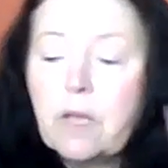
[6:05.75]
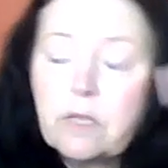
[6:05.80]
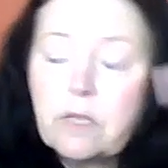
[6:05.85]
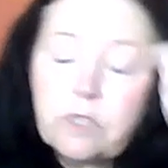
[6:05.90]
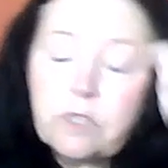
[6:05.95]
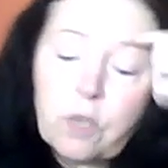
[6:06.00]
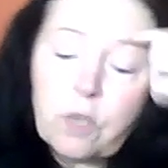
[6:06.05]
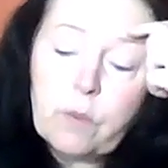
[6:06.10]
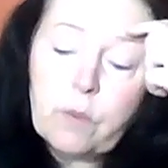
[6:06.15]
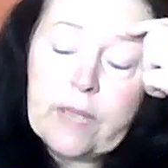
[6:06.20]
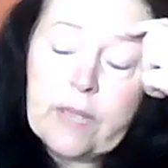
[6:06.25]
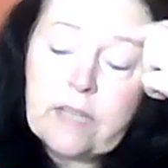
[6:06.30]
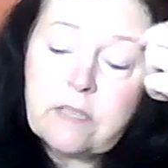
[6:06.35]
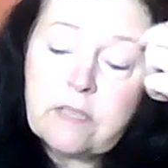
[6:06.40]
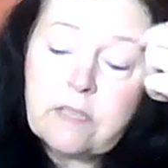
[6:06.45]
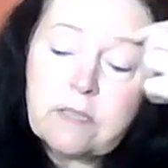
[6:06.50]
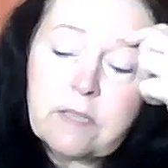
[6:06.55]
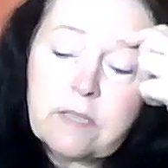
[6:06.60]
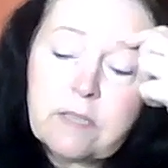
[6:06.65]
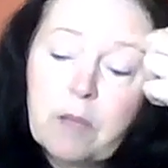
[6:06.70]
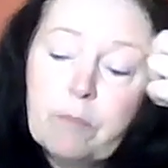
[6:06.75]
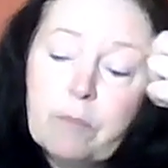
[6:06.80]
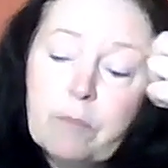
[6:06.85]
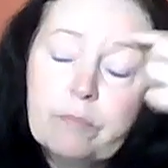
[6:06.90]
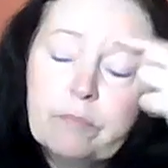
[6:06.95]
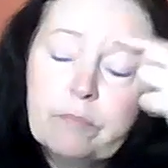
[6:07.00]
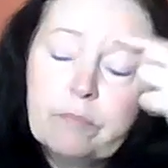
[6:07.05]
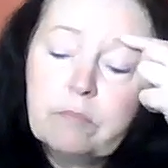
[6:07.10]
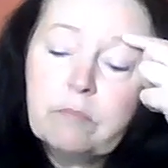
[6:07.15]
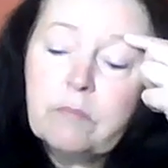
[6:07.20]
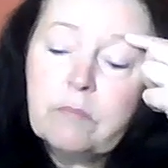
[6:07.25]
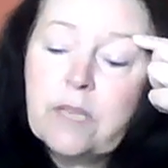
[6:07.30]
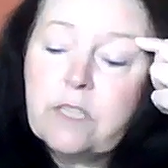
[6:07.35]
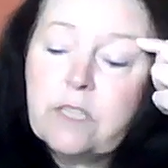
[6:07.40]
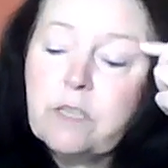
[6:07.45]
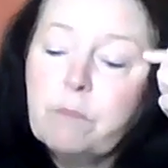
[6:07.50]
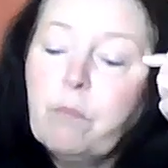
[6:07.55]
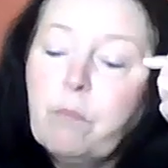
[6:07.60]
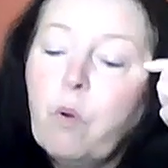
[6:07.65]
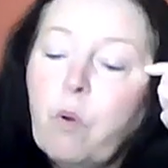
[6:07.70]
So
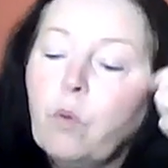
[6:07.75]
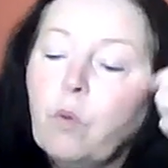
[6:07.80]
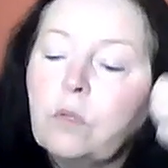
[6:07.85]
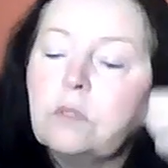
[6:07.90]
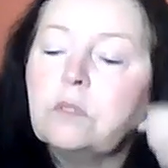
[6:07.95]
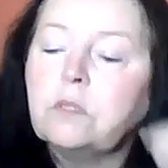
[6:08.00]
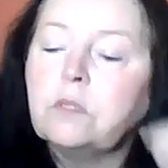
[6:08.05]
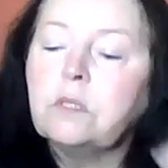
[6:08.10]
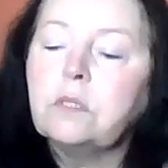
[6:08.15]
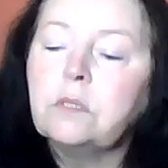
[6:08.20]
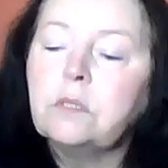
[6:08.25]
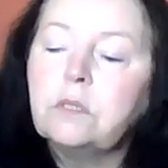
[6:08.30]
it's important